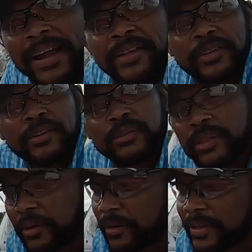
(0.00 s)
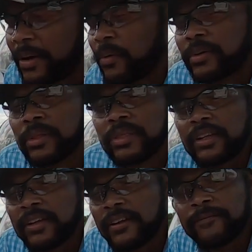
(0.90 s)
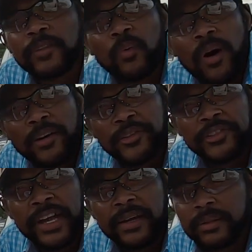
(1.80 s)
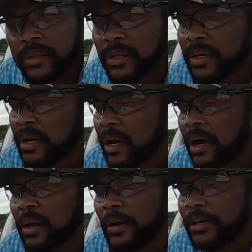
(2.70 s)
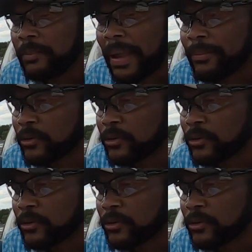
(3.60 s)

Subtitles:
other concerns, I want to see if the water jets are going to be able